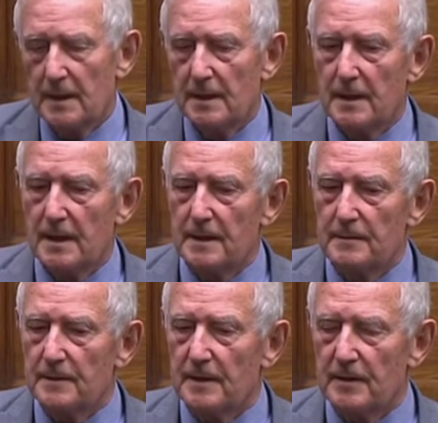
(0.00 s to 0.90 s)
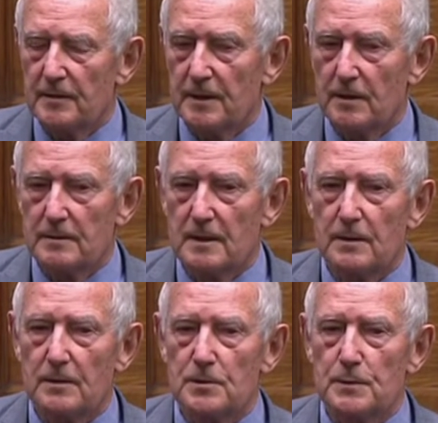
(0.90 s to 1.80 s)
like the
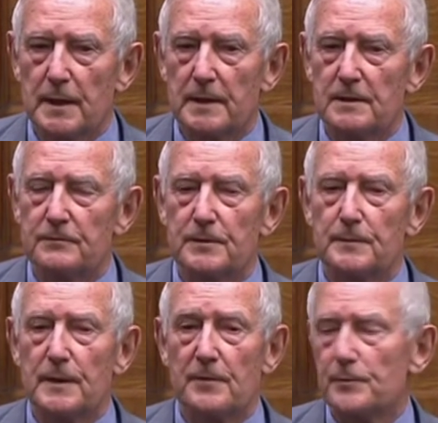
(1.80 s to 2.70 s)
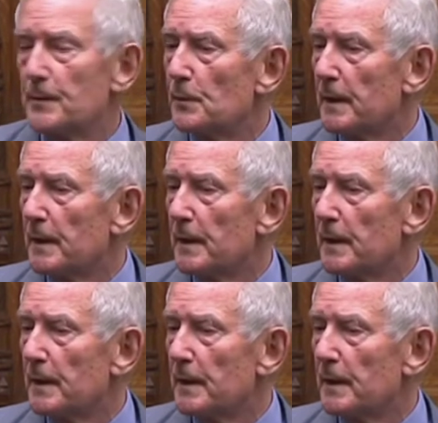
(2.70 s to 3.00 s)
Honourable Lady from Loughborough,